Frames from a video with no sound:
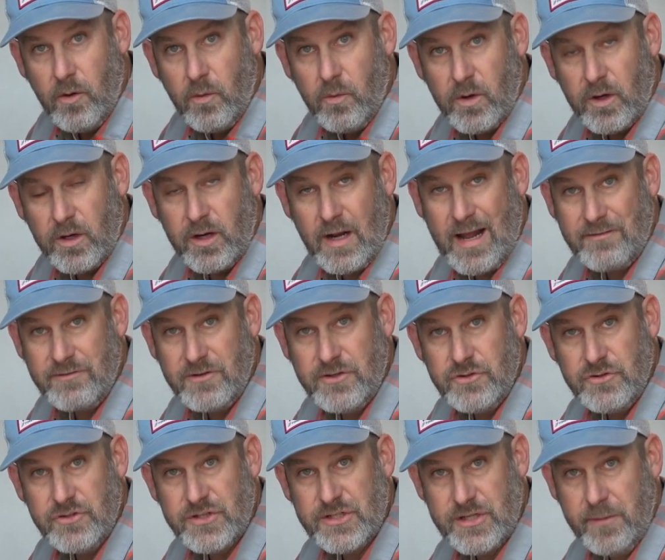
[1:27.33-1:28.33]
We're gonna have to
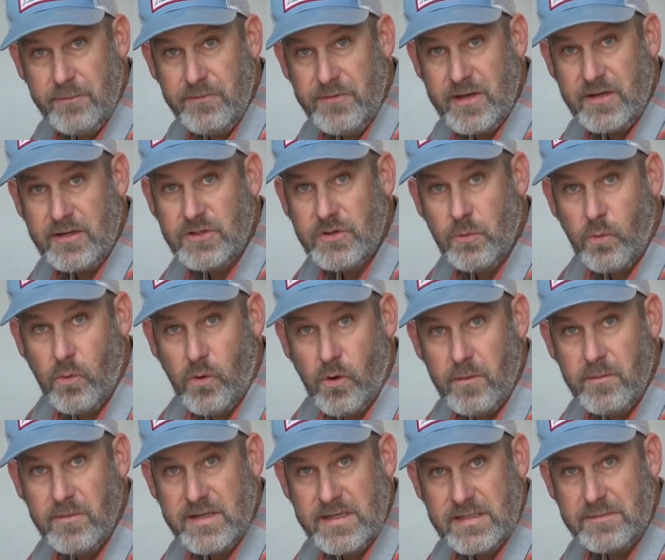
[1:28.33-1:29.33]
do something to
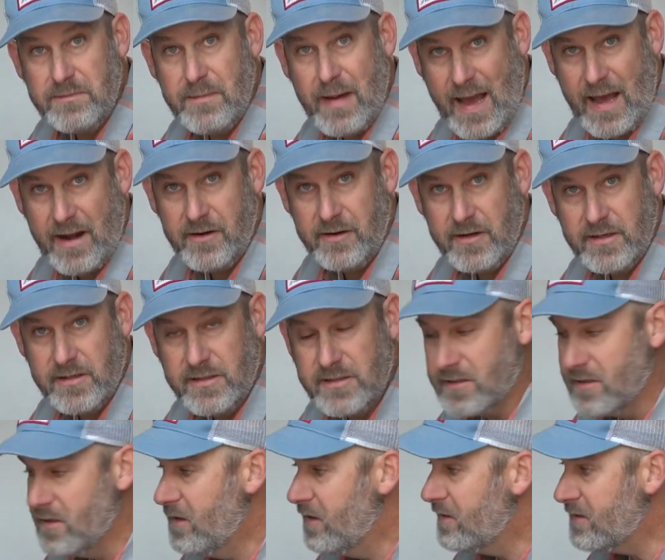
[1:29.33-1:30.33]
warm these batteries